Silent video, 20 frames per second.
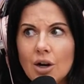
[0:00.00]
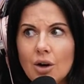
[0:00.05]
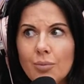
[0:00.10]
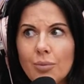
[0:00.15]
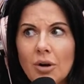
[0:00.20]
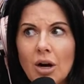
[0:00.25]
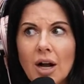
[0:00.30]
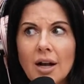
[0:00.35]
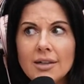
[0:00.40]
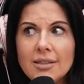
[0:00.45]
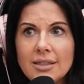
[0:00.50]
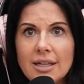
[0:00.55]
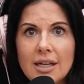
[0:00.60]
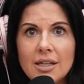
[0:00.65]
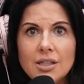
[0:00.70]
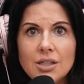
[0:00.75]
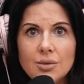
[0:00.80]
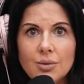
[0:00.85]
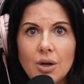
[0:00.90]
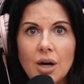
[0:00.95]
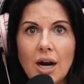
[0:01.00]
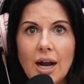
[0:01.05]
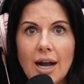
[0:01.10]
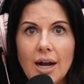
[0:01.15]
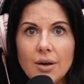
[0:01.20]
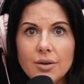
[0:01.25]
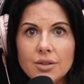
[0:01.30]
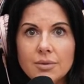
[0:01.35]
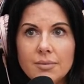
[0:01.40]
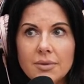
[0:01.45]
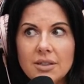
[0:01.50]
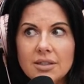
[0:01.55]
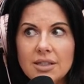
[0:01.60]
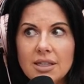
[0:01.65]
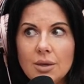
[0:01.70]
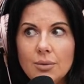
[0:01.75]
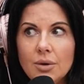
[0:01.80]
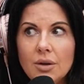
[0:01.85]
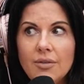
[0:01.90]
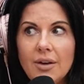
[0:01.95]
process through our house because
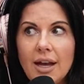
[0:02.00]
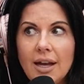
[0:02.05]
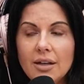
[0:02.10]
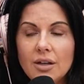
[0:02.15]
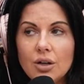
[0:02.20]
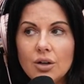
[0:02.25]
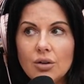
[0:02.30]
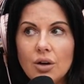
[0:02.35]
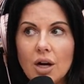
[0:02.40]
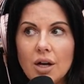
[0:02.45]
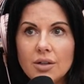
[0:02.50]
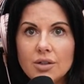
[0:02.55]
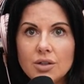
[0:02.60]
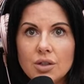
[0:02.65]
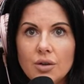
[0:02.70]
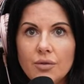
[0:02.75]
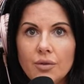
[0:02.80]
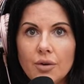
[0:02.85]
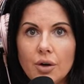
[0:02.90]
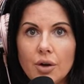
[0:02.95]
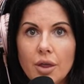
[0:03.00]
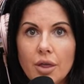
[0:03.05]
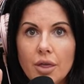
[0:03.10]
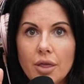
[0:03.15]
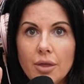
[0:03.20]
he would have had to cross over